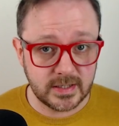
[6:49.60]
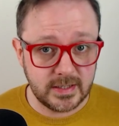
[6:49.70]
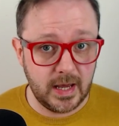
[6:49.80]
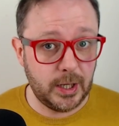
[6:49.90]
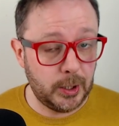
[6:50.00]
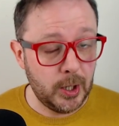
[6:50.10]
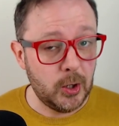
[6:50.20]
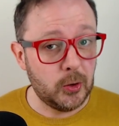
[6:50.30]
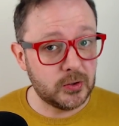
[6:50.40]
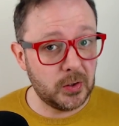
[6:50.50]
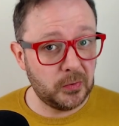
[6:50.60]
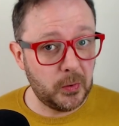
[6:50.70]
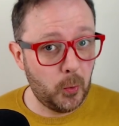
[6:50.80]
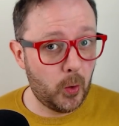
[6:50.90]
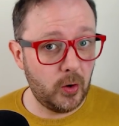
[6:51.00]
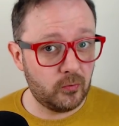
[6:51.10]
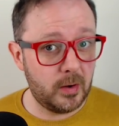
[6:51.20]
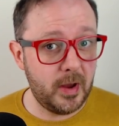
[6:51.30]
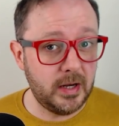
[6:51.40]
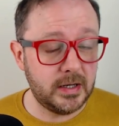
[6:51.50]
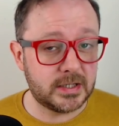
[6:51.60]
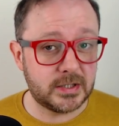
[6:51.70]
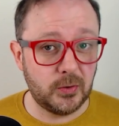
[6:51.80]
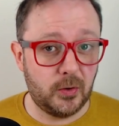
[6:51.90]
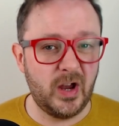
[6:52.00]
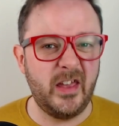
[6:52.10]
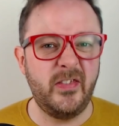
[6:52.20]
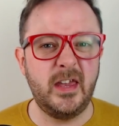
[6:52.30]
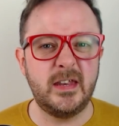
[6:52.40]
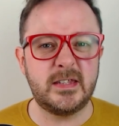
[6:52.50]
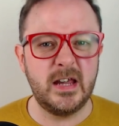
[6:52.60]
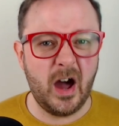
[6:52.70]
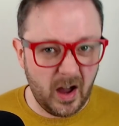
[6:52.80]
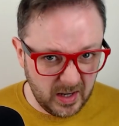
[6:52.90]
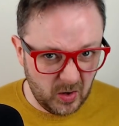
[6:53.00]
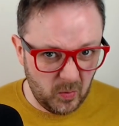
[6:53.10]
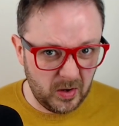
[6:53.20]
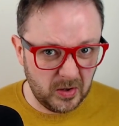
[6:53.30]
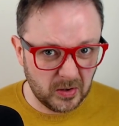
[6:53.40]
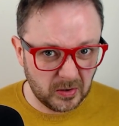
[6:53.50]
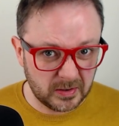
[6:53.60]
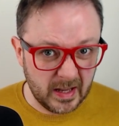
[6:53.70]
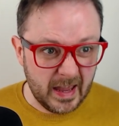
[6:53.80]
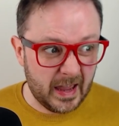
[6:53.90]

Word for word: this day, there's only one remaining store in the entire world,